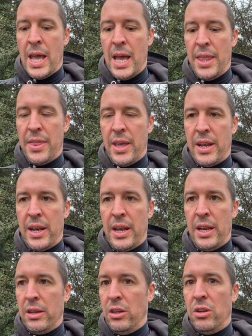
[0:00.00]
and
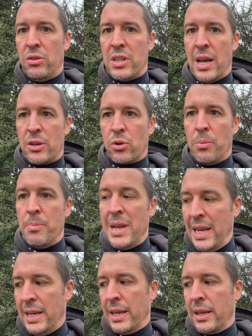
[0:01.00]
then use the actual
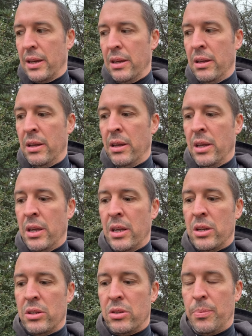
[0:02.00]
Mini Digger
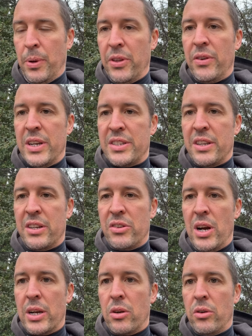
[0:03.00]
to put the rest of the
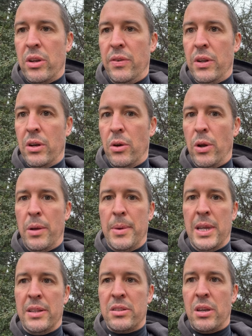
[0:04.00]
track on if you know what I
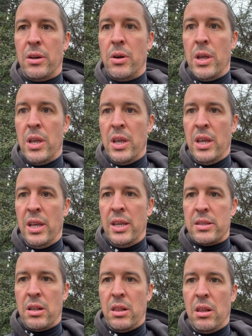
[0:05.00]
mean. So
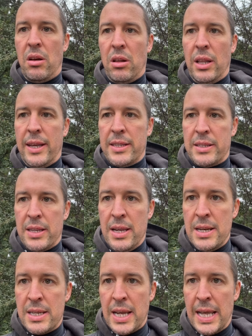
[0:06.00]
it's a lot less
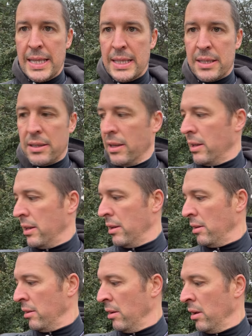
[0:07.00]
intense than
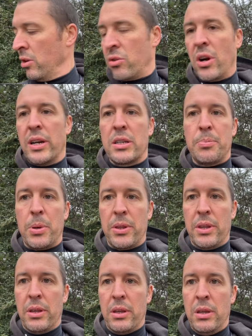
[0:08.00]
trying to
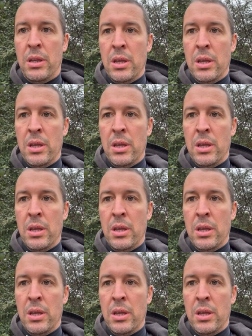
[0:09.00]
put the